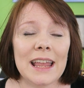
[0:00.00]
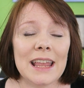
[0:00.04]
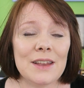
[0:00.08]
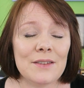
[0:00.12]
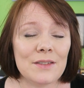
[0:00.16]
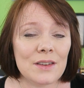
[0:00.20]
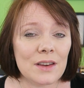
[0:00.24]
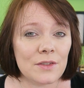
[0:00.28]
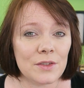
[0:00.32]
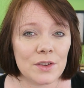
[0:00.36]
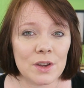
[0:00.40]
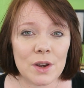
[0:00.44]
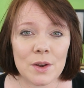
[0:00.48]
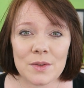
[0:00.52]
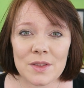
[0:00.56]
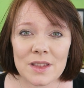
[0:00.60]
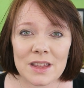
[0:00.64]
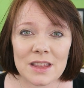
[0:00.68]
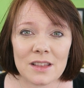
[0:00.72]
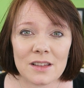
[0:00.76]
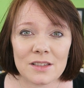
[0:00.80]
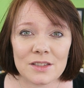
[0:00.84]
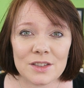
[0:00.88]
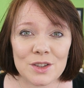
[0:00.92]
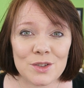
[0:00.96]
even if you don't
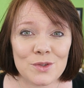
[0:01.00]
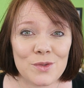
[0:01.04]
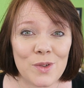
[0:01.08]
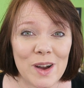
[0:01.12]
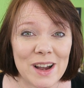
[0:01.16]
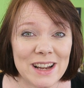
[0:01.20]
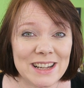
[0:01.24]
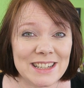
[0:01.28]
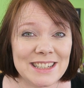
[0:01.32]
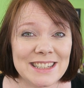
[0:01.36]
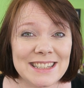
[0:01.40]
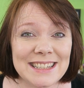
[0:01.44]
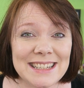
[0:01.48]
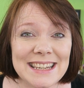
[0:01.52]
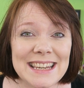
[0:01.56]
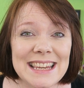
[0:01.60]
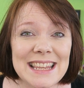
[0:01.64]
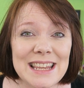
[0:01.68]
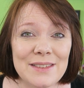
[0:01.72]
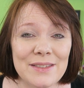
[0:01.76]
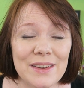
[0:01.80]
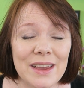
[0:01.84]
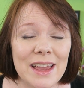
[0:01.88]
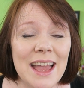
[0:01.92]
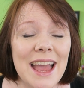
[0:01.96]
think the answer is right, just
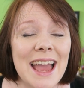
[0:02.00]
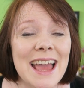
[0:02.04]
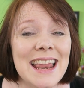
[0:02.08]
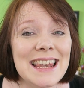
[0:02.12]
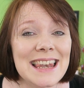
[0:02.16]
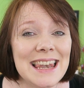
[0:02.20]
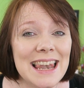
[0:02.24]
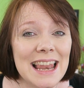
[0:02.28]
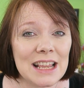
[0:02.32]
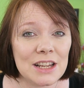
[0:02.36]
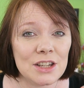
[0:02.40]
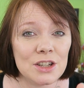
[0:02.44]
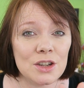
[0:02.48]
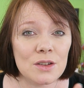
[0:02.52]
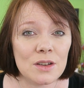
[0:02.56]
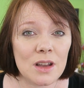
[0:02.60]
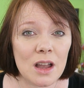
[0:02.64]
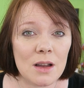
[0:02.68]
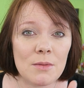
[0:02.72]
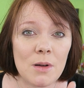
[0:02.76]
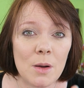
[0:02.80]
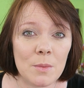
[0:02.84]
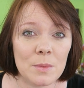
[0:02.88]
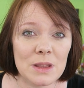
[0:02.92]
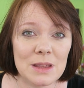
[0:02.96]
leave it unless you
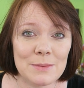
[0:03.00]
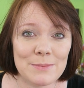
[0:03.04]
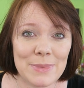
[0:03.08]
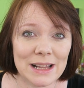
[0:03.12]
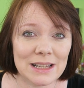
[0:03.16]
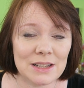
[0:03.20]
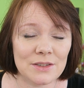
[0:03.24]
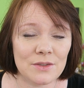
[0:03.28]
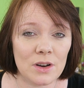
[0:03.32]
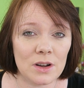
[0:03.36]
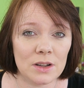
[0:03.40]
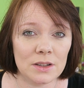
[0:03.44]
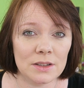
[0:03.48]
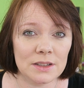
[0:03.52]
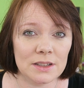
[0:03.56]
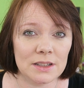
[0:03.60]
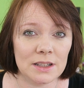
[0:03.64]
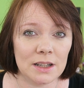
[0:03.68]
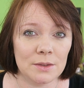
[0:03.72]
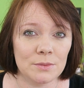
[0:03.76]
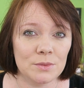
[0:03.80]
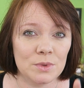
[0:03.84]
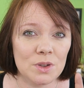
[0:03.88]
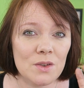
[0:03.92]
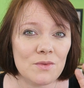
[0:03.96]
come up with a better
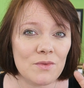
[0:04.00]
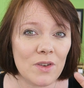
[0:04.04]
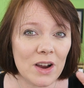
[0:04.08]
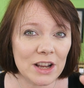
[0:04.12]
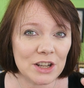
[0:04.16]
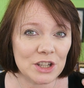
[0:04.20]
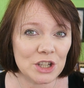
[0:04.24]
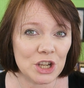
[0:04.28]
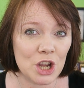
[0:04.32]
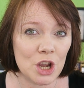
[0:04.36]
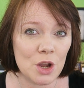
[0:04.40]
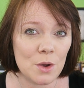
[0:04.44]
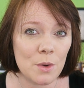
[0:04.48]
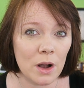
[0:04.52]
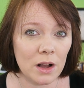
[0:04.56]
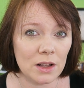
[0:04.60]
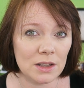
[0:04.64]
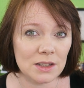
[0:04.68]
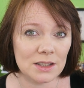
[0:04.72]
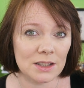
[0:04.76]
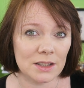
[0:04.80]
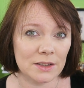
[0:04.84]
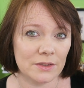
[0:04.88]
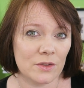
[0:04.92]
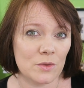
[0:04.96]
answer. Don't write two
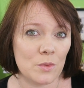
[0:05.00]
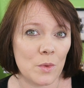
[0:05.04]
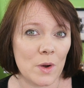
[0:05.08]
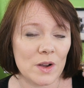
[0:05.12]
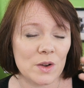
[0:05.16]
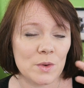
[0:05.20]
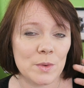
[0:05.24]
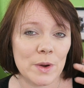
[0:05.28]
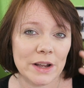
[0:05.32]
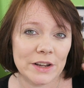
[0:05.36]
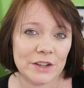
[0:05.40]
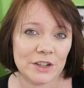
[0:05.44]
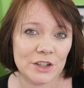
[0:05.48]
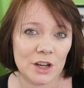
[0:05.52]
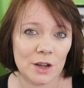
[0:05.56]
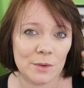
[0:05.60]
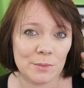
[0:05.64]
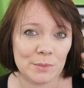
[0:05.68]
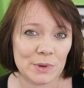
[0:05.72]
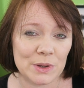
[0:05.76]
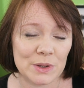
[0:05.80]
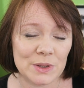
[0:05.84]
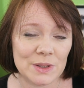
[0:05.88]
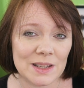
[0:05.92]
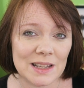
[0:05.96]
answers for one
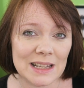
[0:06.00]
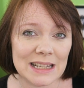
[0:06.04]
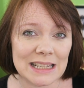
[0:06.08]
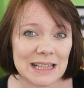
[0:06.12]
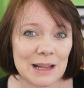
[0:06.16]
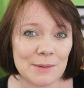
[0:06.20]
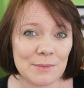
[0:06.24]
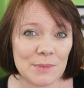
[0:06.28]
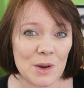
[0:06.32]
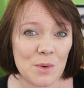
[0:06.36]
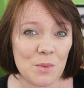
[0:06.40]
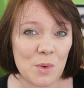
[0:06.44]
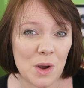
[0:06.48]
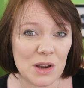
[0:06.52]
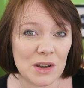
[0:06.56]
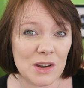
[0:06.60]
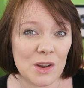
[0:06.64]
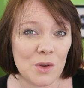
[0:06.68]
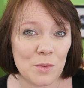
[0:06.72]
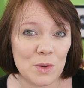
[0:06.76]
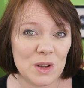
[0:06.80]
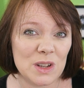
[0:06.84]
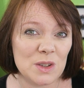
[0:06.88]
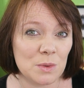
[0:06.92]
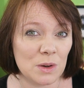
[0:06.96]
question because the examiner won't
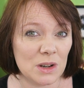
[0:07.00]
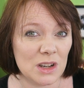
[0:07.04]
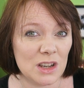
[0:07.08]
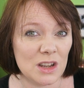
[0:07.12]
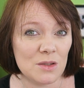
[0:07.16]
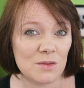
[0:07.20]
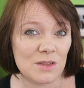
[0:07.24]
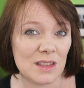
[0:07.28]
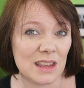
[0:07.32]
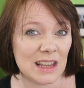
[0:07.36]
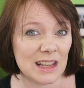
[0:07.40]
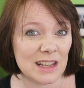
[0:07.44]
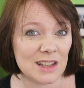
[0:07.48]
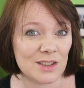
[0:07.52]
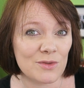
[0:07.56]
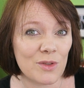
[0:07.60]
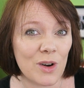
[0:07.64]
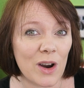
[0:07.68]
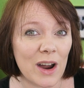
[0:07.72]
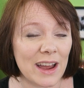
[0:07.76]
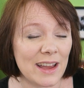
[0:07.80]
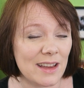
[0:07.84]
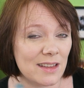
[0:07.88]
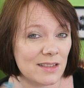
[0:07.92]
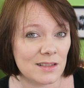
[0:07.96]
know which one you think is
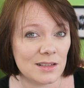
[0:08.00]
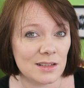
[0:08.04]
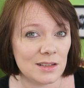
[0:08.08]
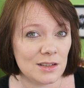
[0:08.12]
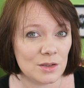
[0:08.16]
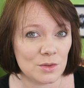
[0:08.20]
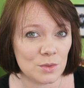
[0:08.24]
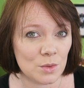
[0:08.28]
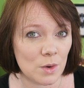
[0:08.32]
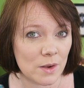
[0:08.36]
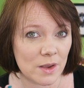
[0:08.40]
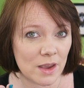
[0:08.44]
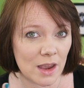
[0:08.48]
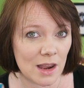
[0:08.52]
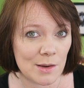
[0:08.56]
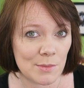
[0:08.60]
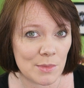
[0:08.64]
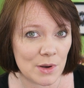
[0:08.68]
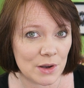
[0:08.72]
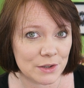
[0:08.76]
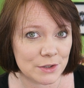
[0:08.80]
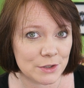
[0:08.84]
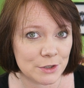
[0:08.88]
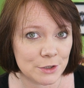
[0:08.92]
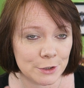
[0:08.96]
right and then you won't get any
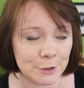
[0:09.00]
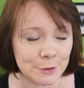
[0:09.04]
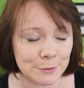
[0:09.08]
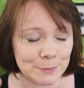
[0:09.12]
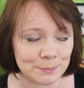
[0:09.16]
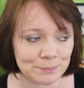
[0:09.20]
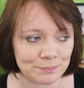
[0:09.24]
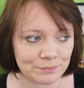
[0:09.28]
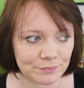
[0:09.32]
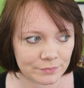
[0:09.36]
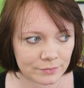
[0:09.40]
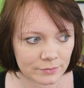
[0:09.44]
marks at all.